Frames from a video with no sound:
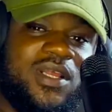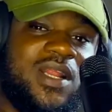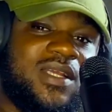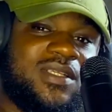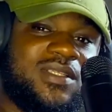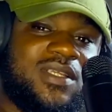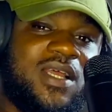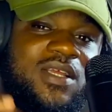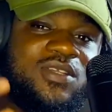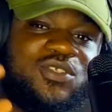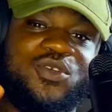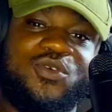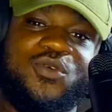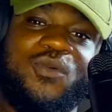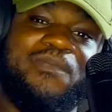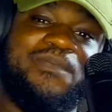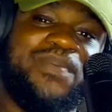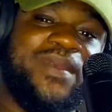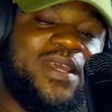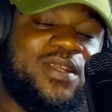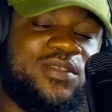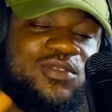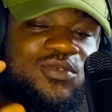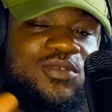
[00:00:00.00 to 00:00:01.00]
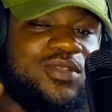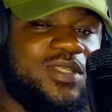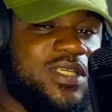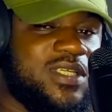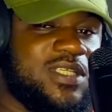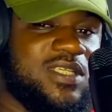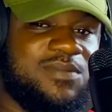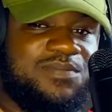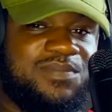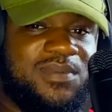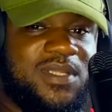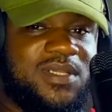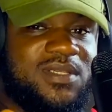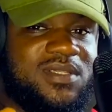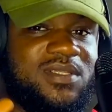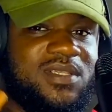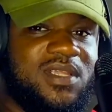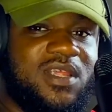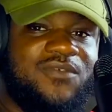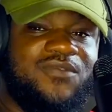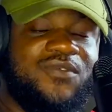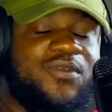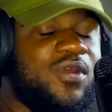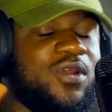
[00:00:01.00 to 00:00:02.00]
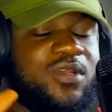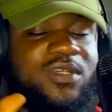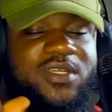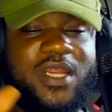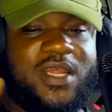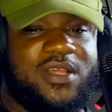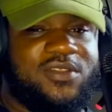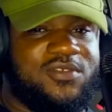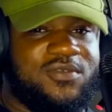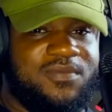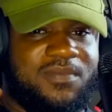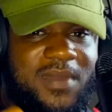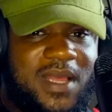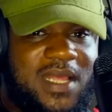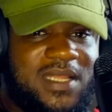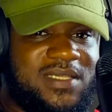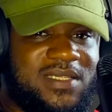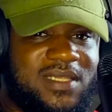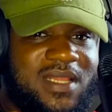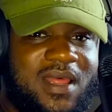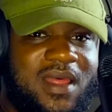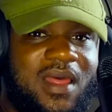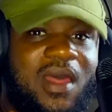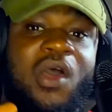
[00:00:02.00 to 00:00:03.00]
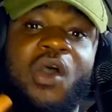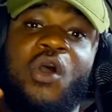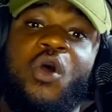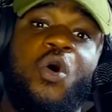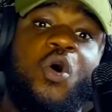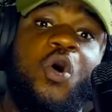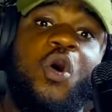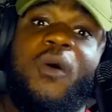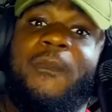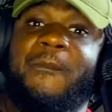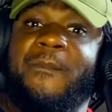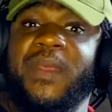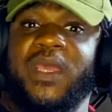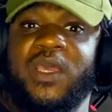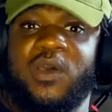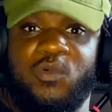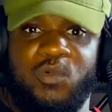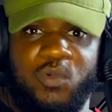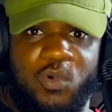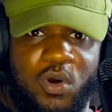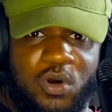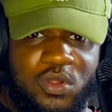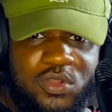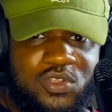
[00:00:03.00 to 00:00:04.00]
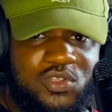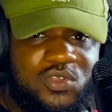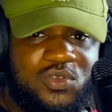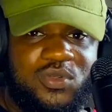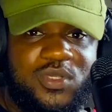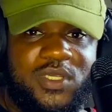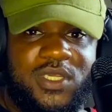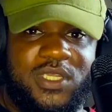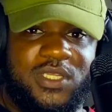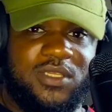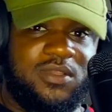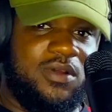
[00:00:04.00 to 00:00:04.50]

You understand? So pick two disciplines if you're trying to master, or pick one two.